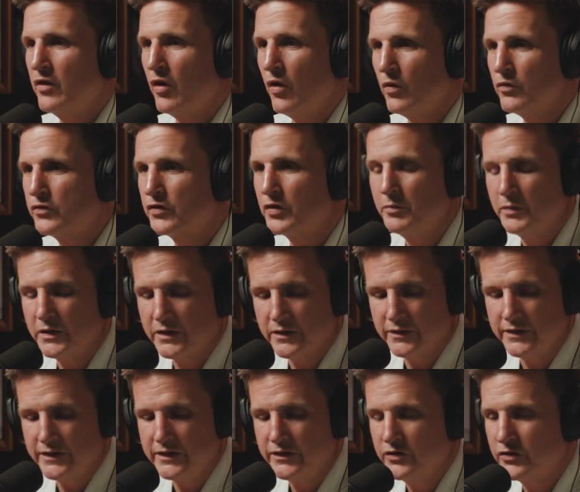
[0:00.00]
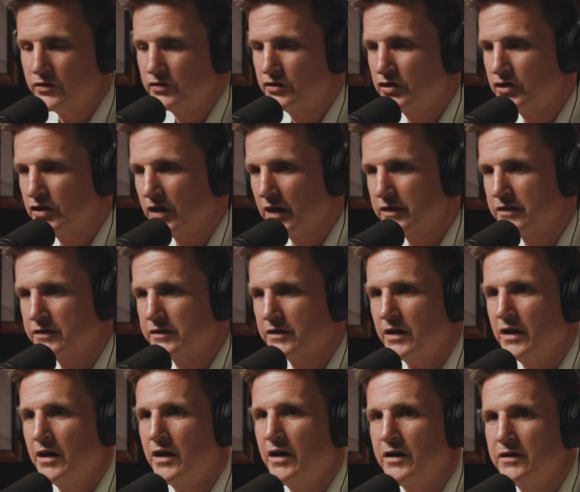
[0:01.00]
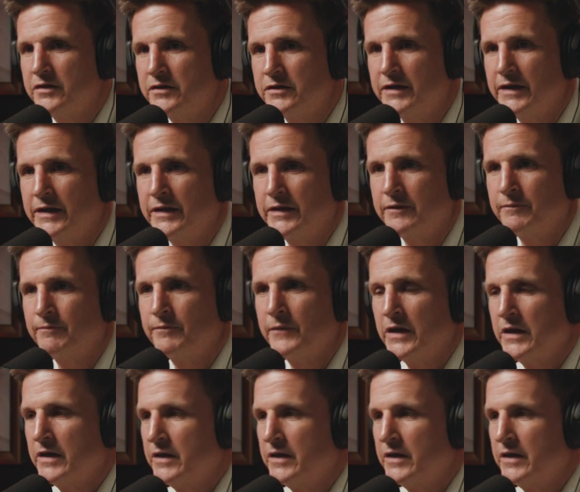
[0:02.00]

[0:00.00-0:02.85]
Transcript: ultimately you're just hunting